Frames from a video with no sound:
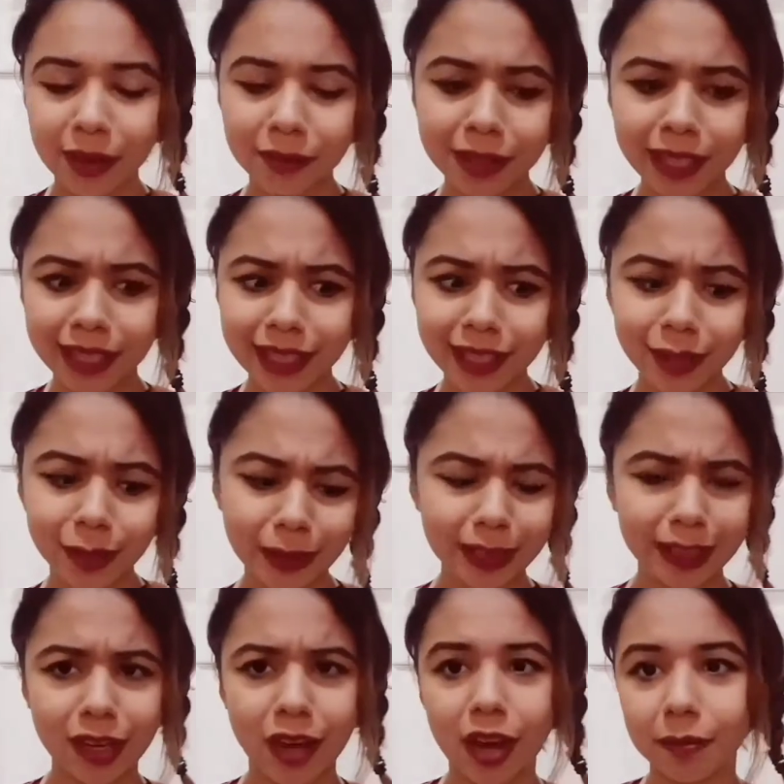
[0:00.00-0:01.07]
I'm liking
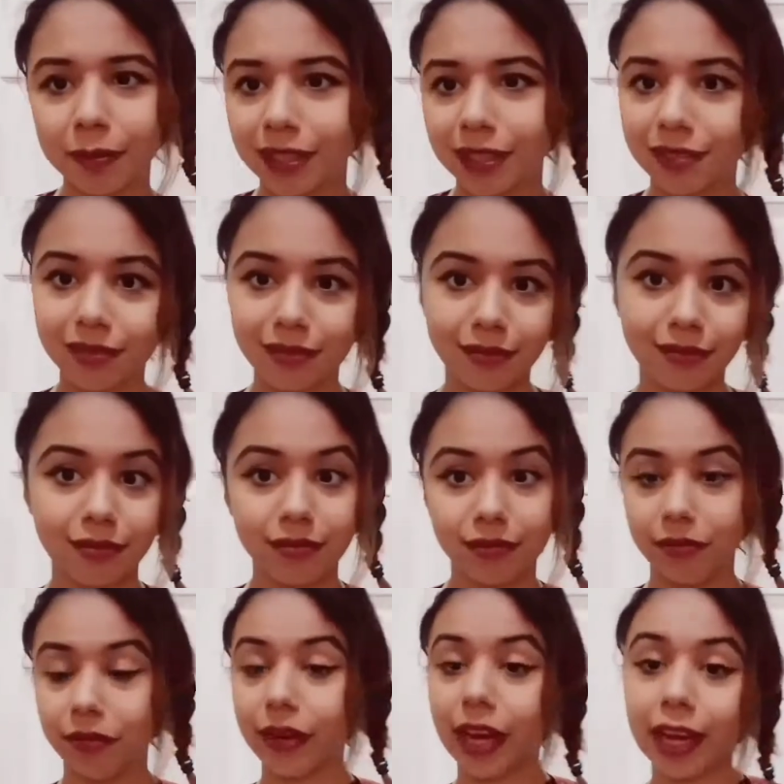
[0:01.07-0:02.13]
doing top
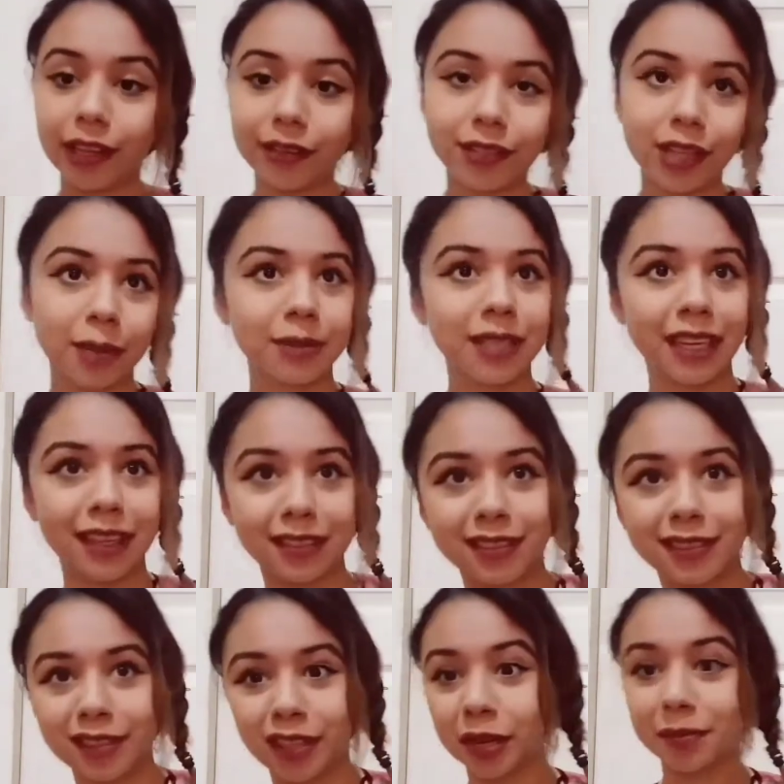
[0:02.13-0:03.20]
5, top
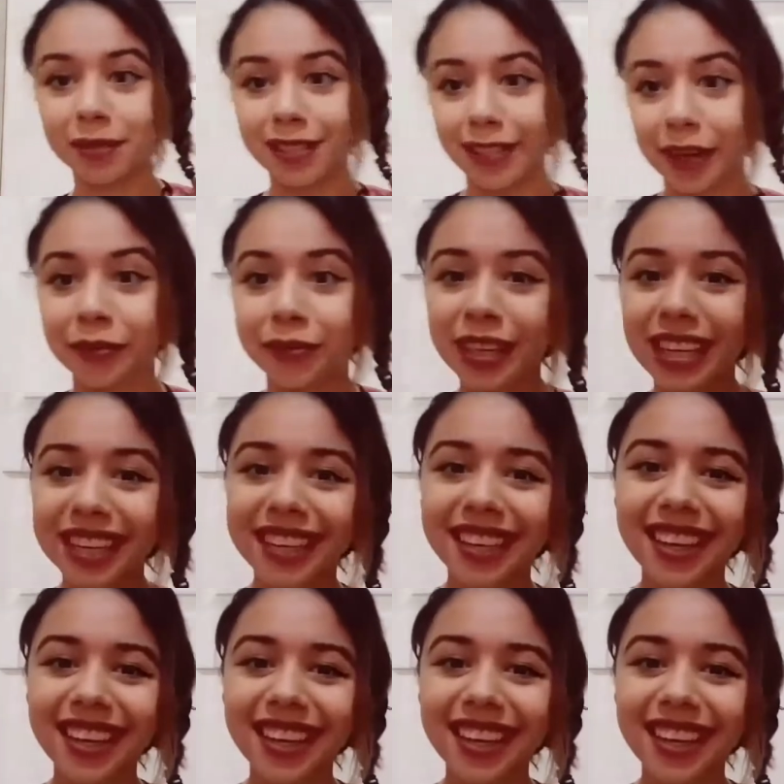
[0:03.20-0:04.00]
10s, top stuff.